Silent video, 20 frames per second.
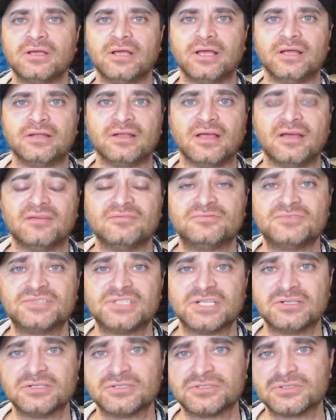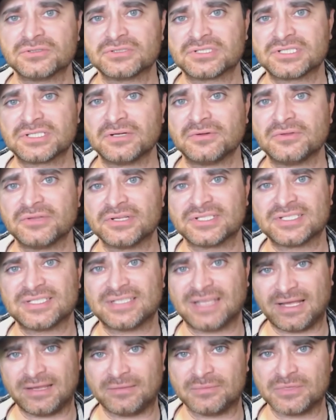and that signature is still the
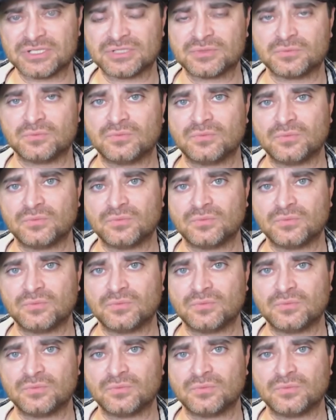same as